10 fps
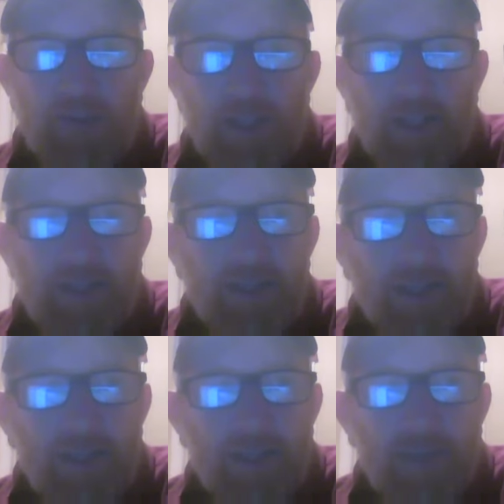we get a
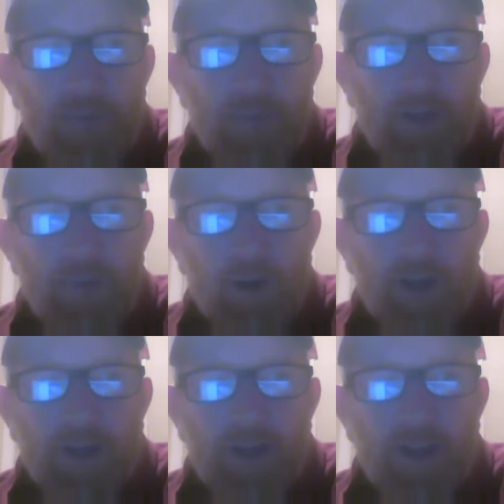couple of
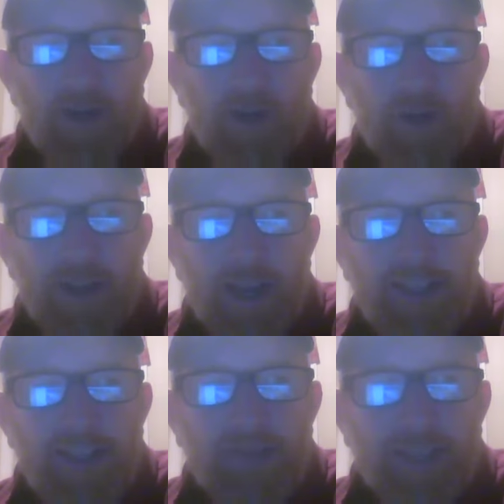more good cold
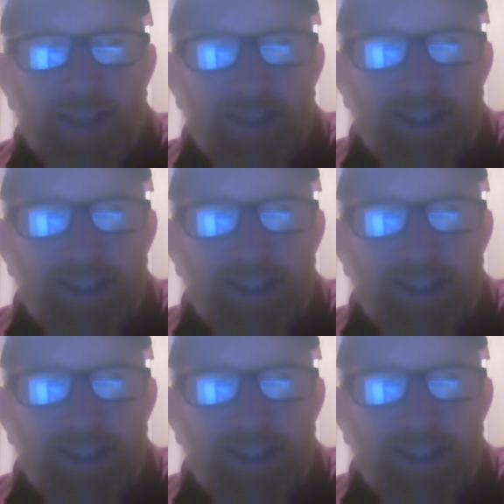nights and we can